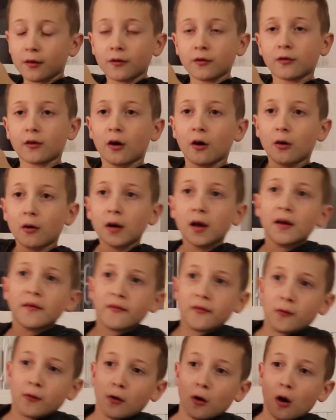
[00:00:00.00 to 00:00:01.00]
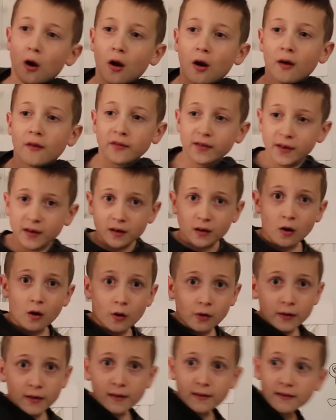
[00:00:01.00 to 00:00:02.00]
So, if you haven't
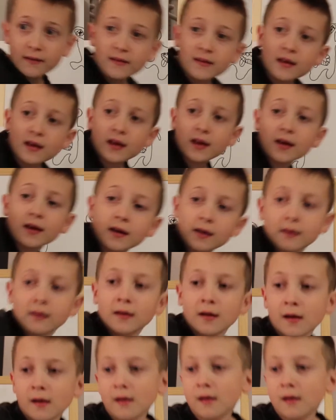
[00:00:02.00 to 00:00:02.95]
already seen